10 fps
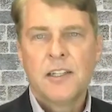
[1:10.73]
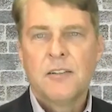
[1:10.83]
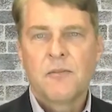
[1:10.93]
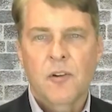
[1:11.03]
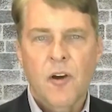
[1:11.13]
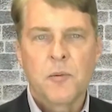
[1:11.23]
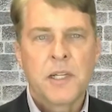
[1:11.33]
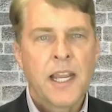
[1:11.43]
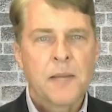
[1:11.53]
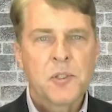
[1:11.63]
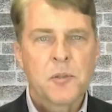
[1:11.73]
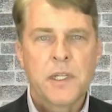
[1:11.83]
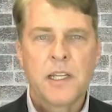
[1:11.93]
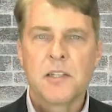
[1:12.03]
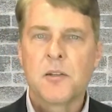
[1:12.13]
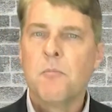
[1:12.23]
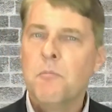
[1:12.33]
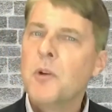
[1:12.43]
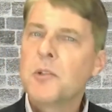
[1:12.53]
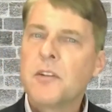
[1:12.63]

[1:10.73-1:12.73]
for carbon capture because most of